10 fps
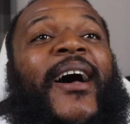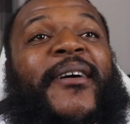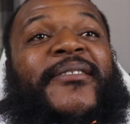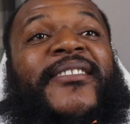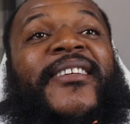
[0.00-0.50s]

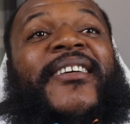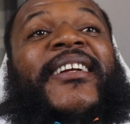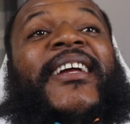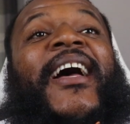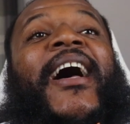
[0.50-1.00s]
I'm
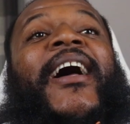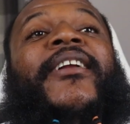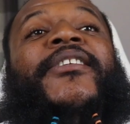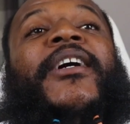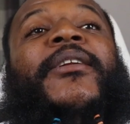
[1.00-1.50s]
sorry. I
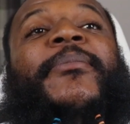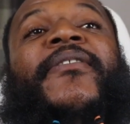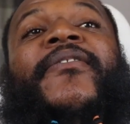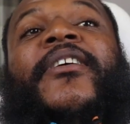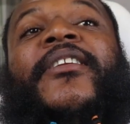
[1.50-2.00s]
ain't trying to be
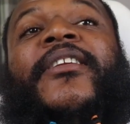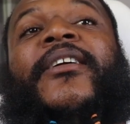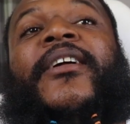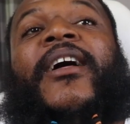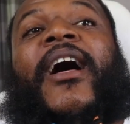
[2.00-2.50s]
fucked
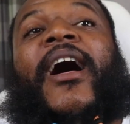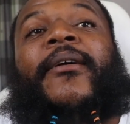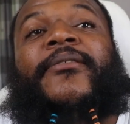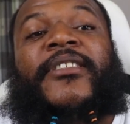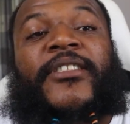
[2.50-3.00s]
up.
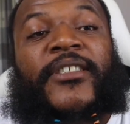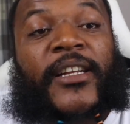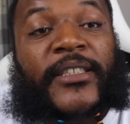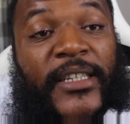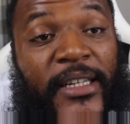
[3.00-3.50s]
I was just
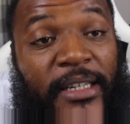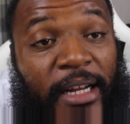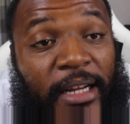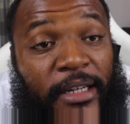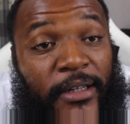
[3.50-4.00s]
trying to tell
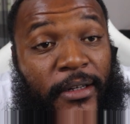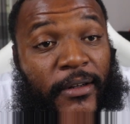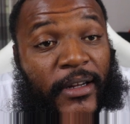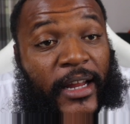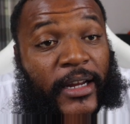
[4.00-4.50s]
y'all, you
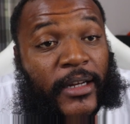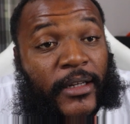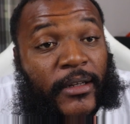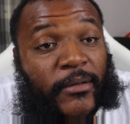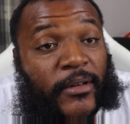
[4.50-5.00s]
know, hey,
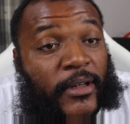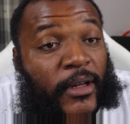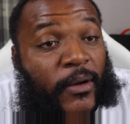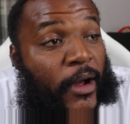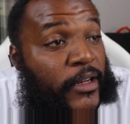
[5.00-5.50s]

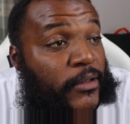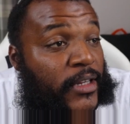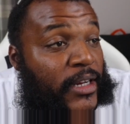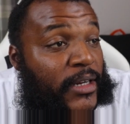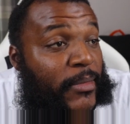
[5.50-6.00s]
while you
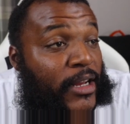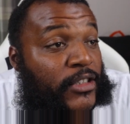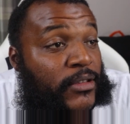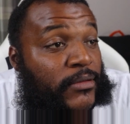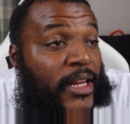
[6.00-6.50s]
thinking
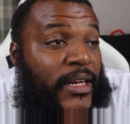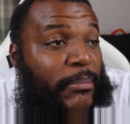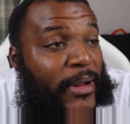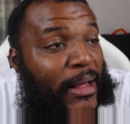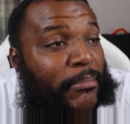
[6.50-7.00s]
about you, think
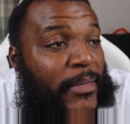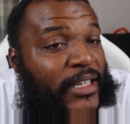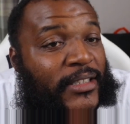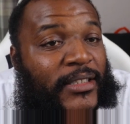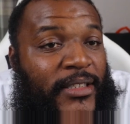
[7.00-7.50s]
about
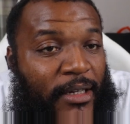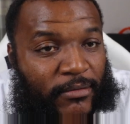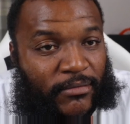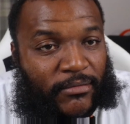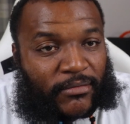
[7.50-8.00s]
me too.
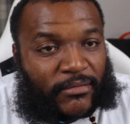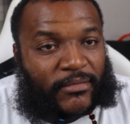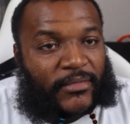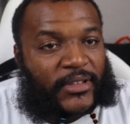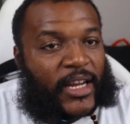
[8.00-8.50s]

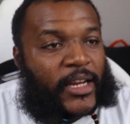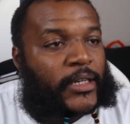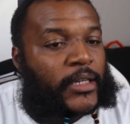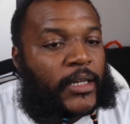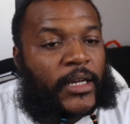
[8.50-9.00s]
Okay?
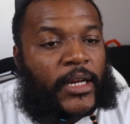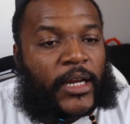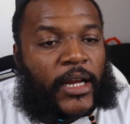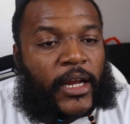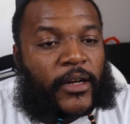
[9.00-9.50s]

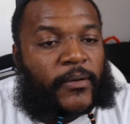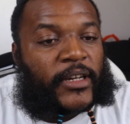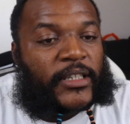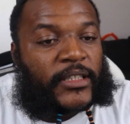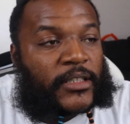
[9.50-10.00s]

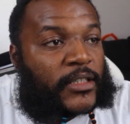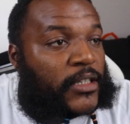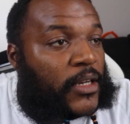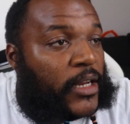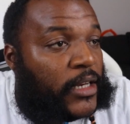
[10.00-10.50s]
Anyways, let's
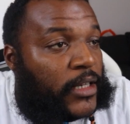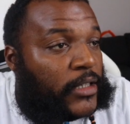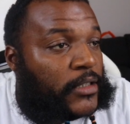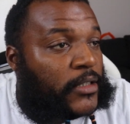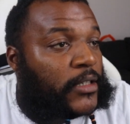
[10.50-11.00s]
go ahead and
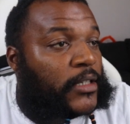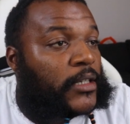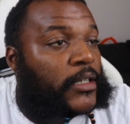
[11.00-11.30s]
get to it.